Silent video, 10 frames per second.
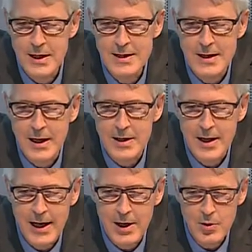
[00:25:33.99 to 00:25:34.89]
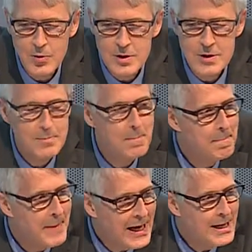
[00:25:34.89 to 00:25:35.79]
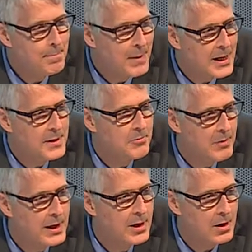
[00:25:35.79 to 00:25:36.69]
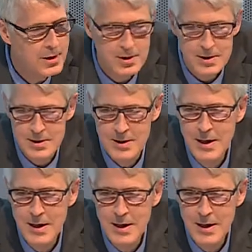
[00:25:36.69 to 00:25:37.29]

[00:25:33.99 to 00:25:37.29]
is a diagnosis made by the radiologist